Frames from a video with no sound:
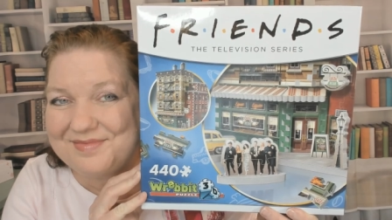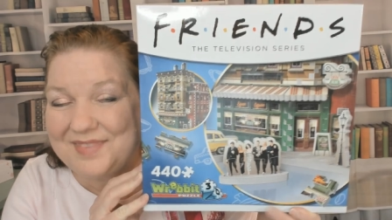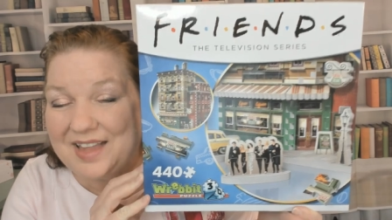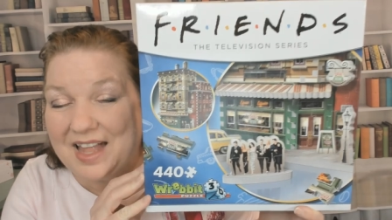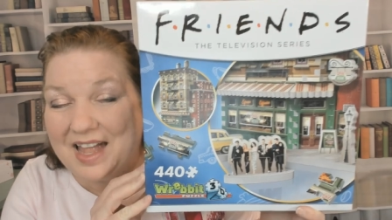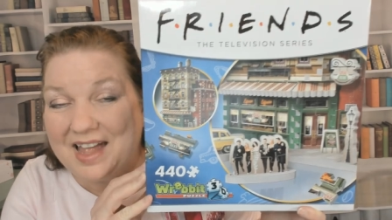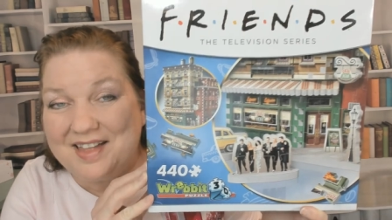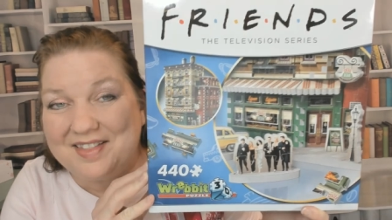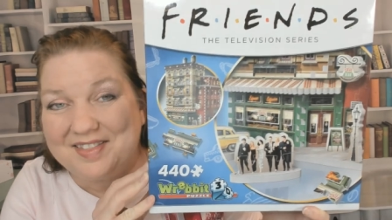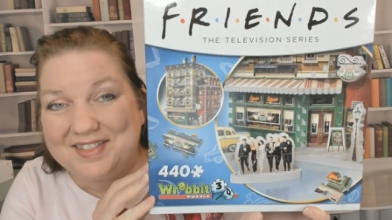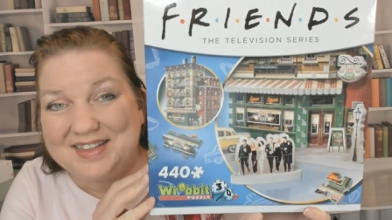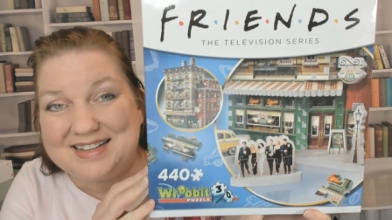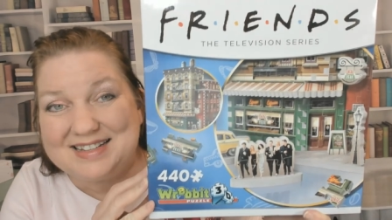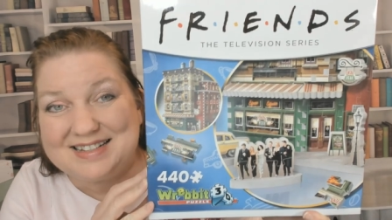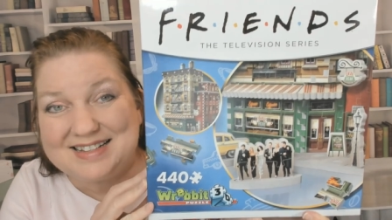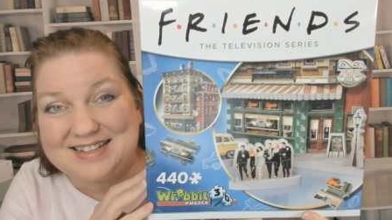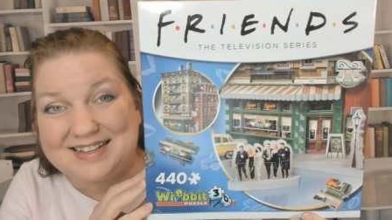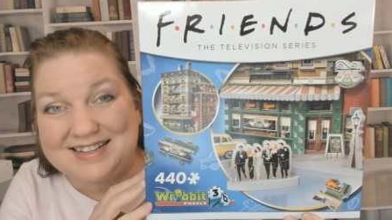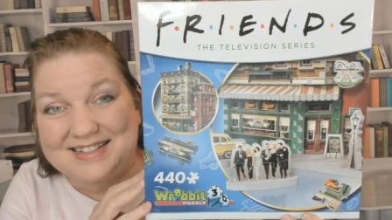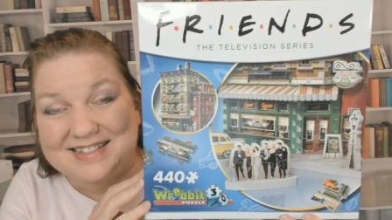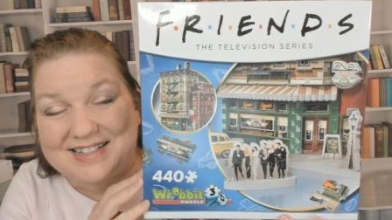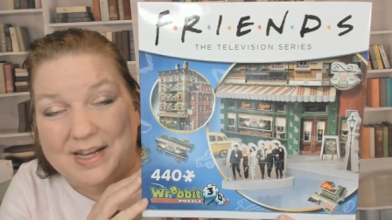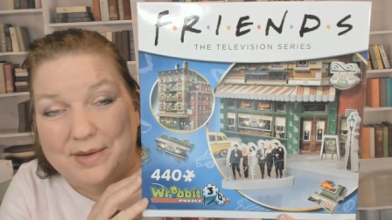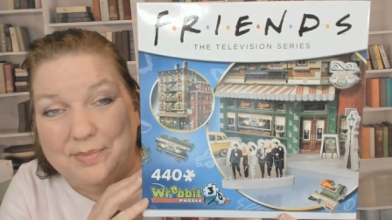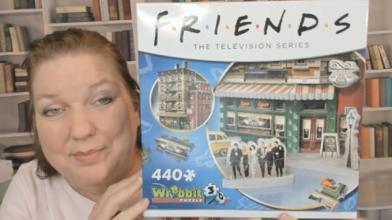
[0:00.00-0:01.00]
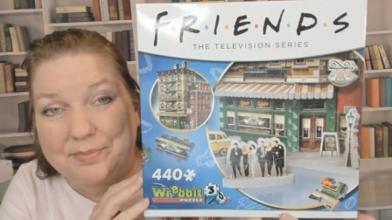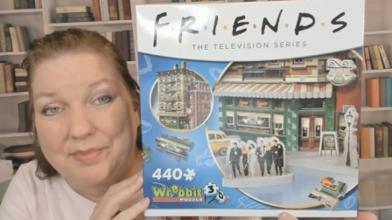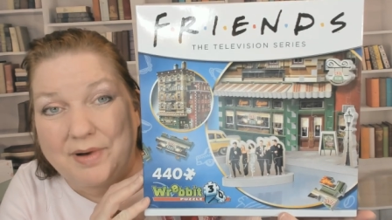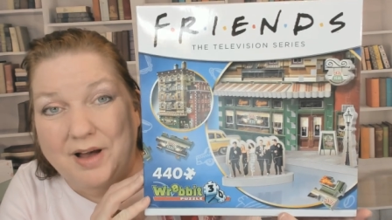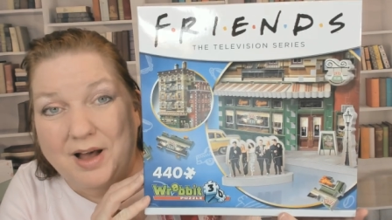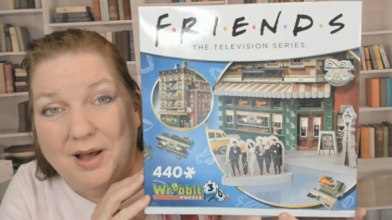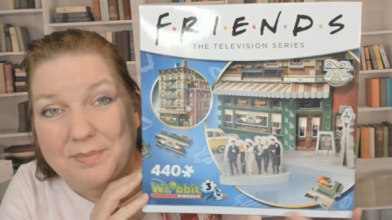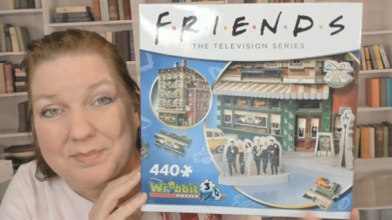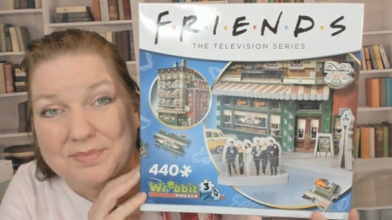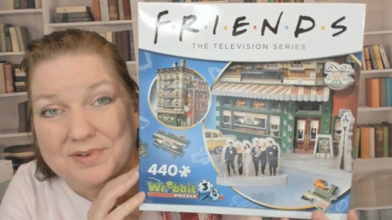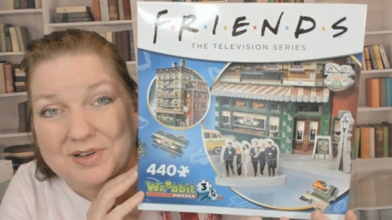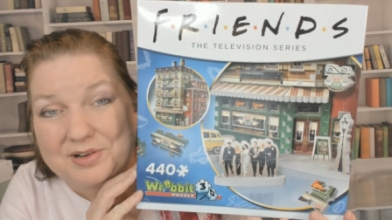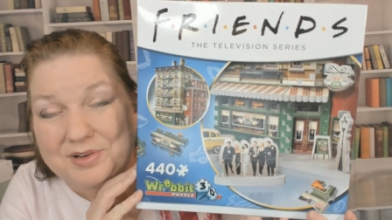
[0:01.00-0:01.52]
This is a
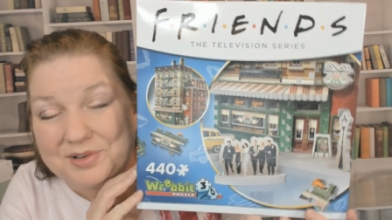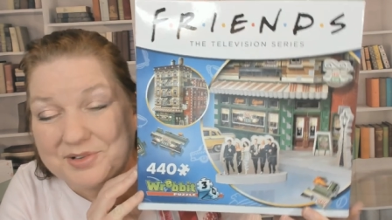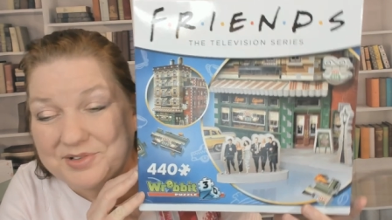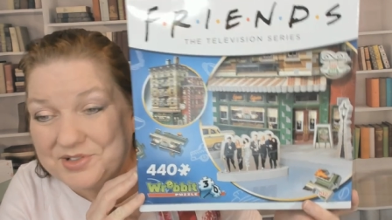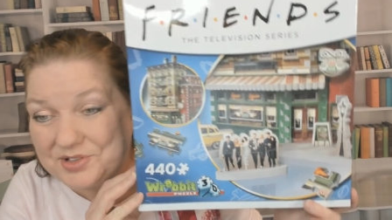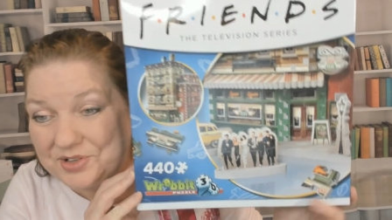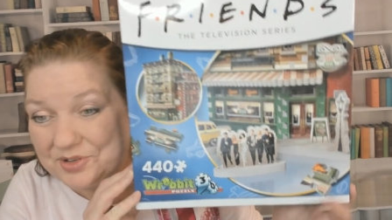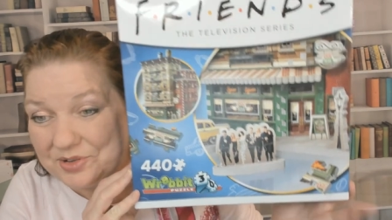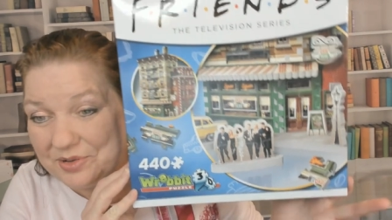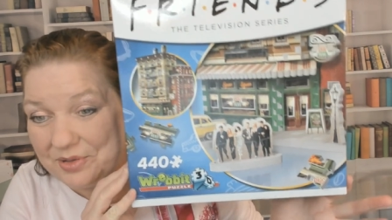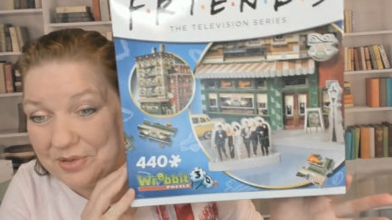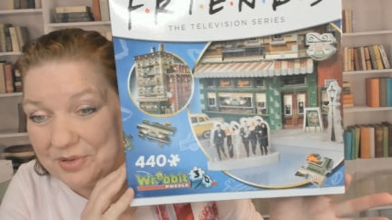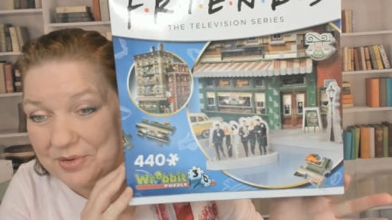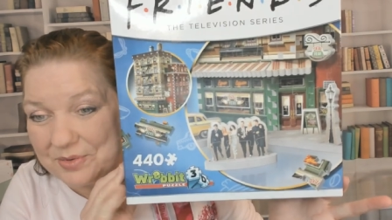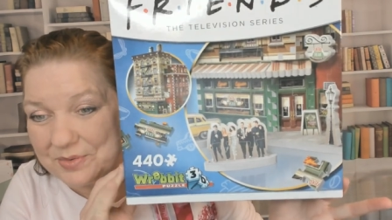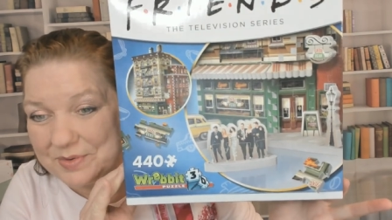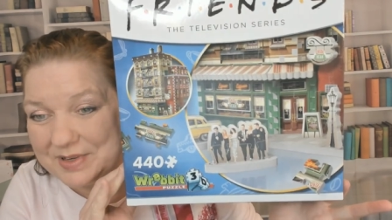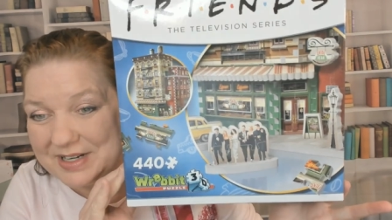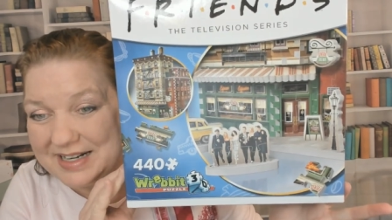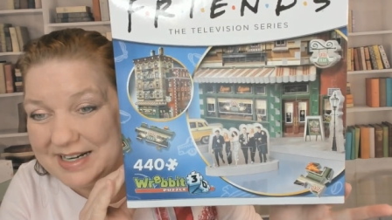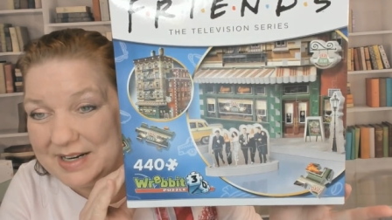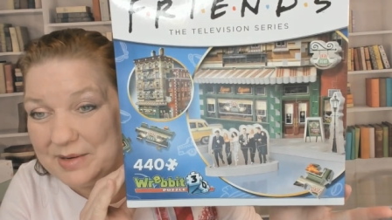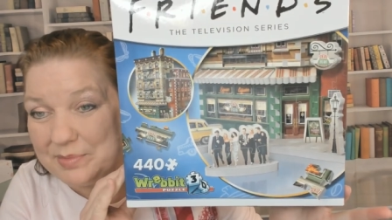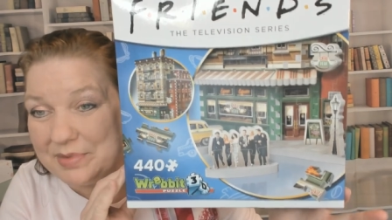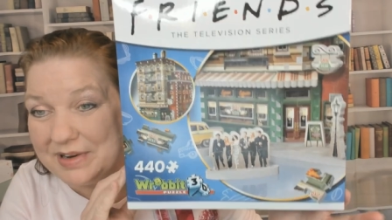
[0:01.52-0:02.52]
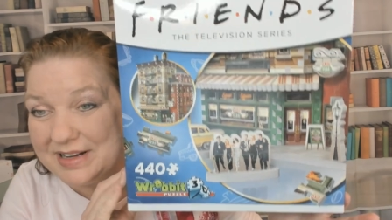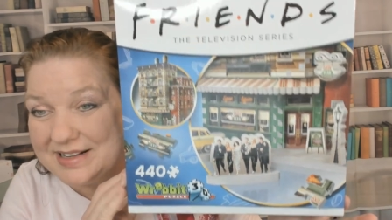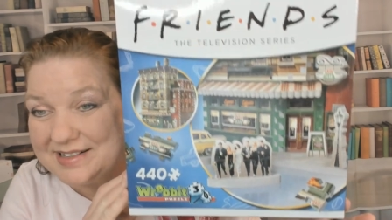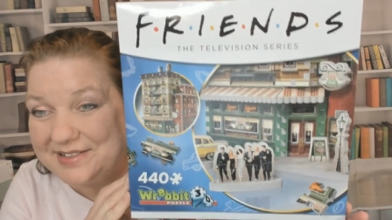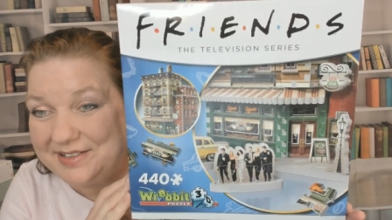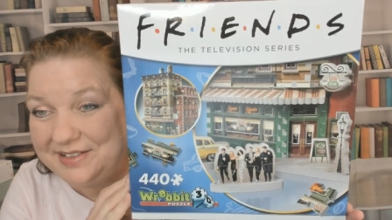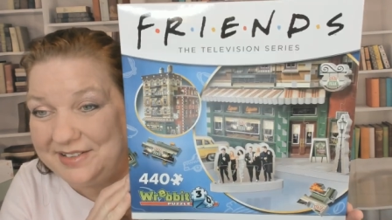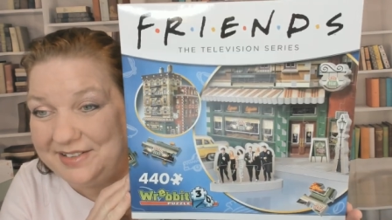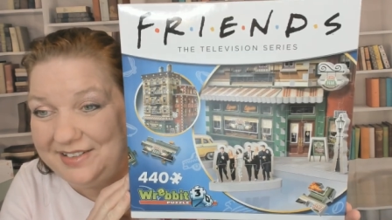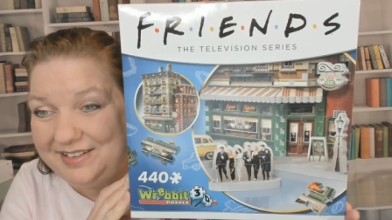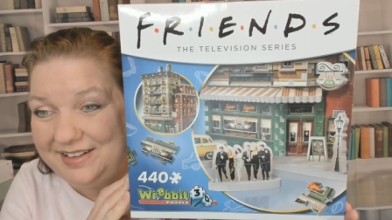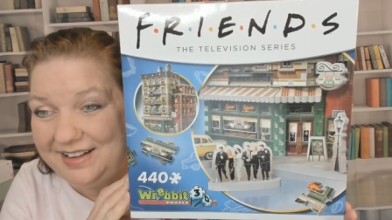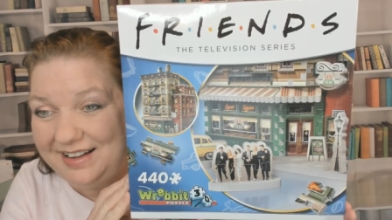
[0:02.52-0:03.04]
pop culture 3D puzzle